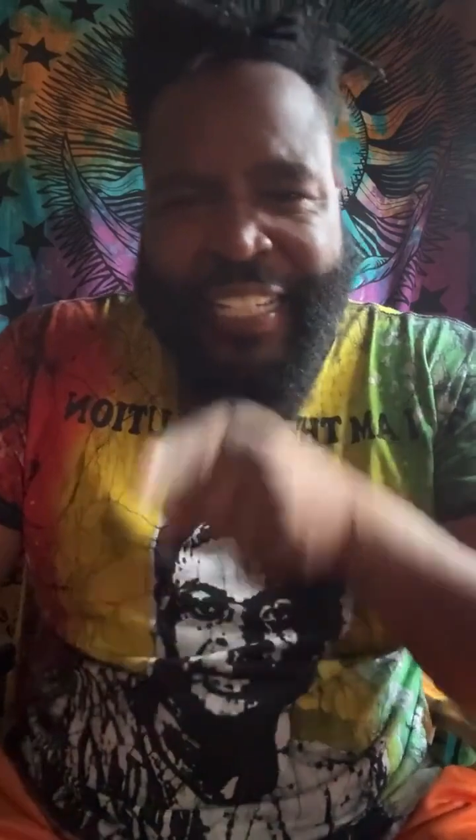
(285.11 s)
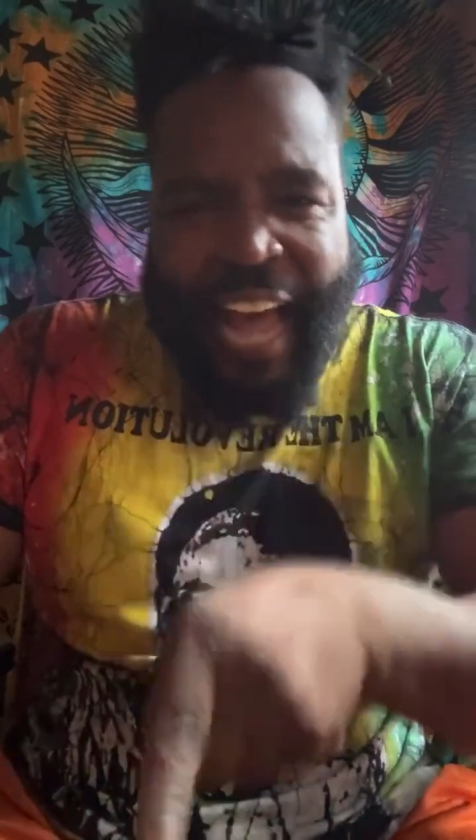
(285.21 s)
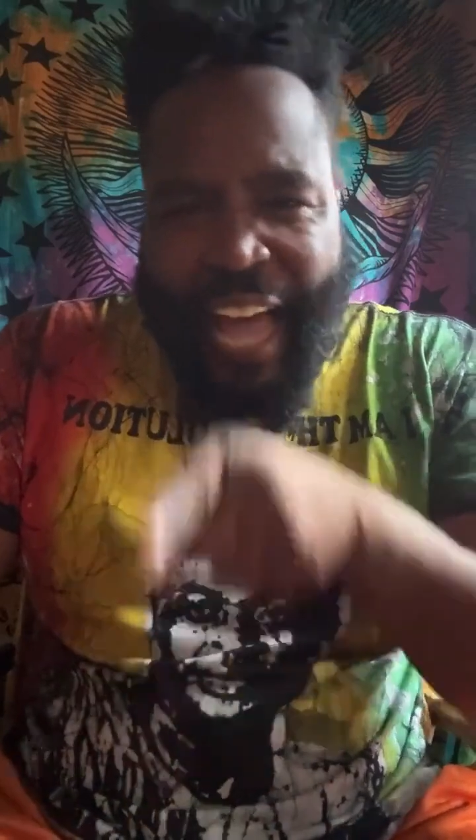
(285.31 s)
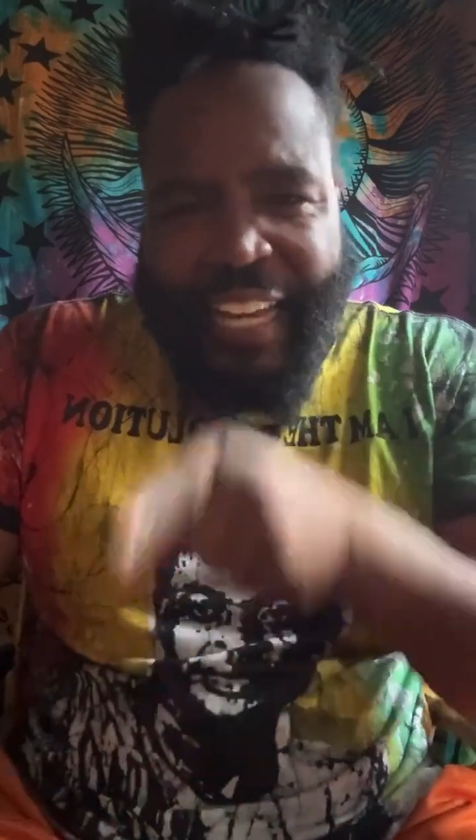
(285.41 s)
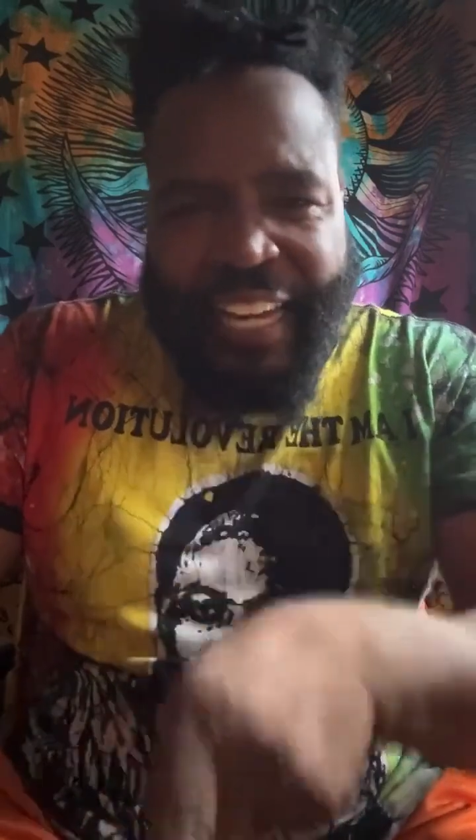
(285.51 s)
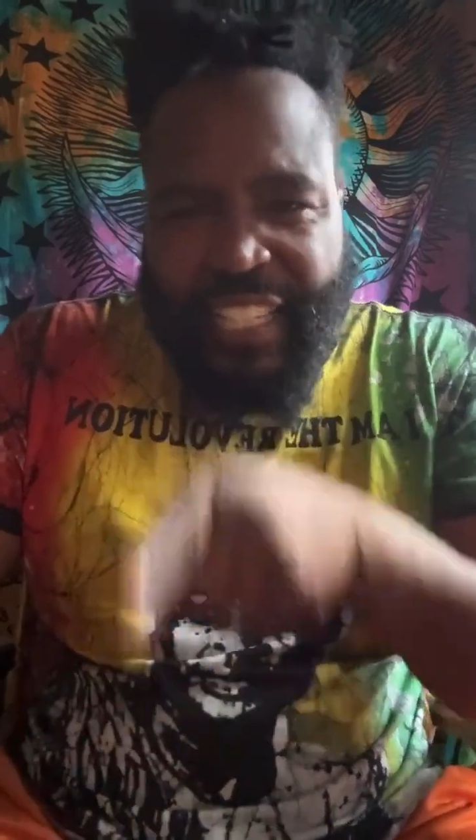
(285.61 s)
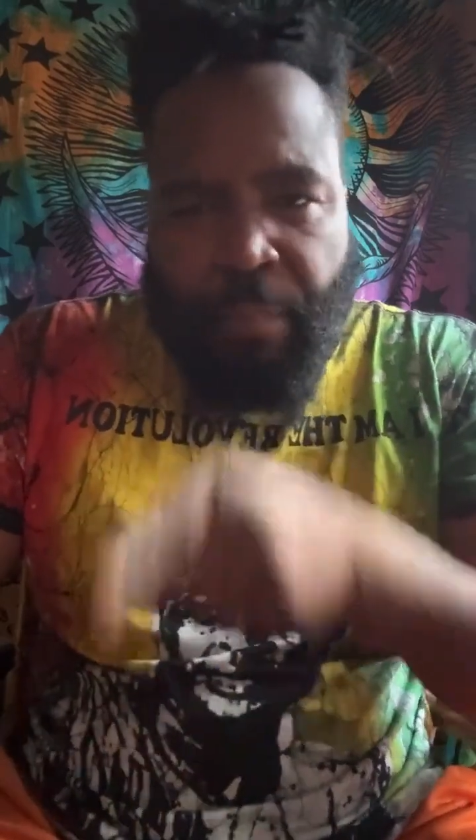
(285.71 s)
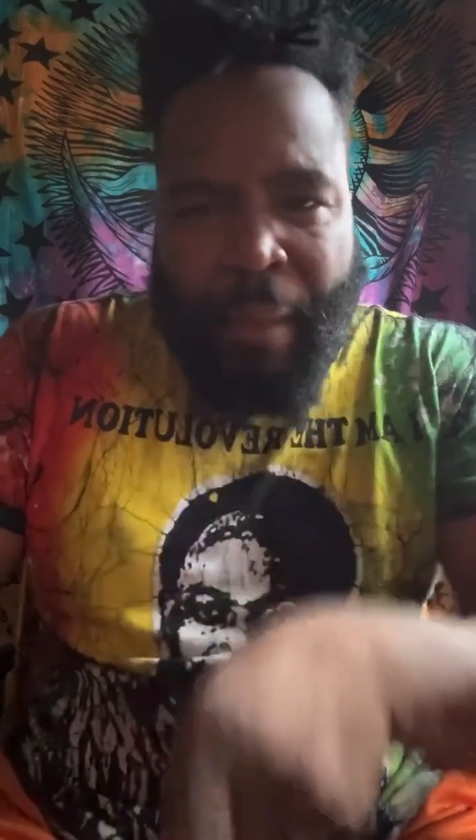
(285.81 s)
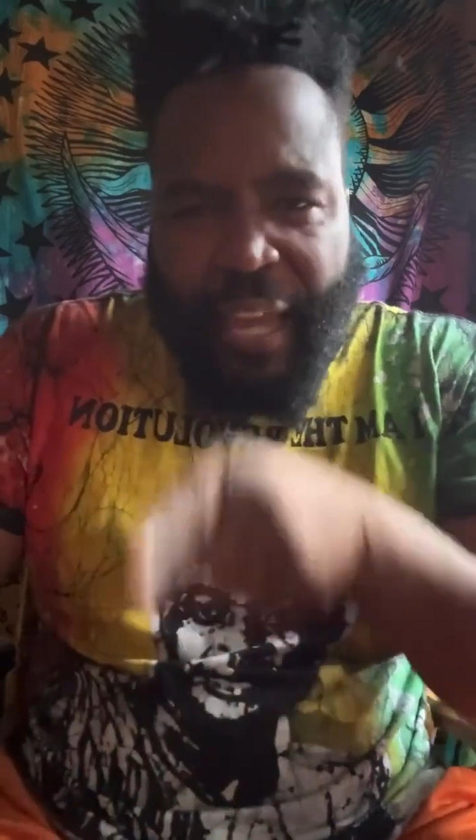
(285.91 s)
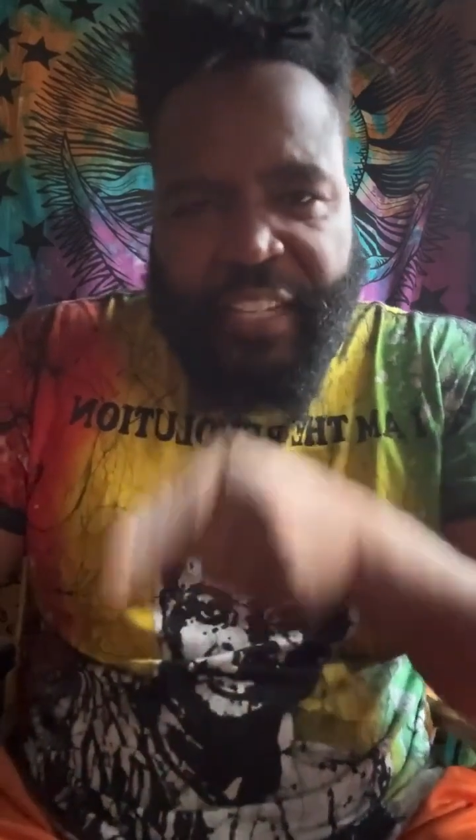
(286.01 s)
tying
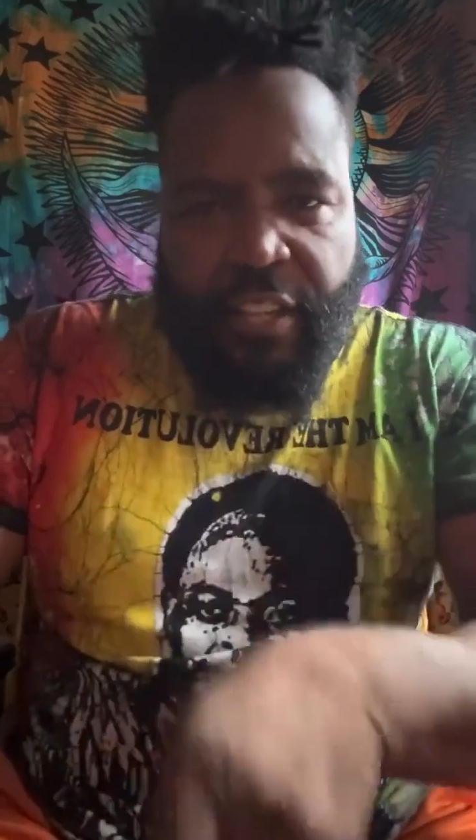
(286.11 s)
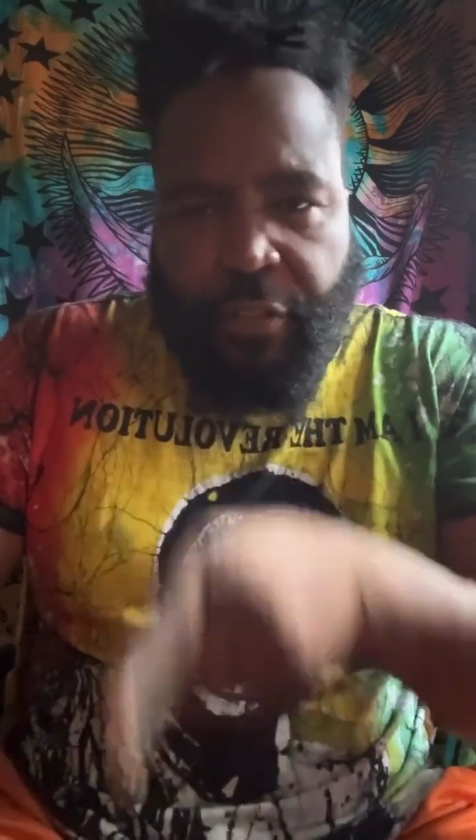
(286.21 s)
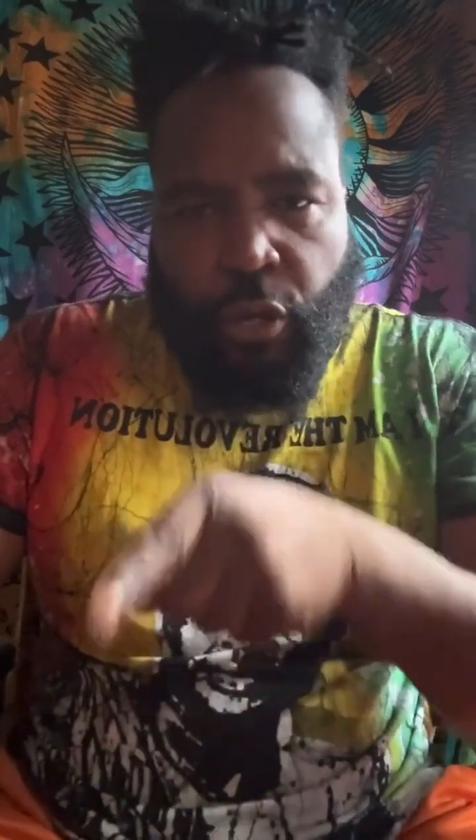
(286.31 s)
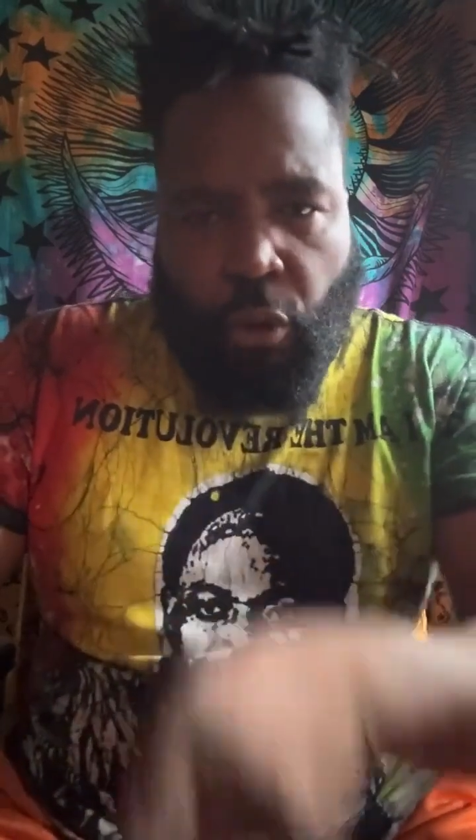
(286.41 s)
this man to the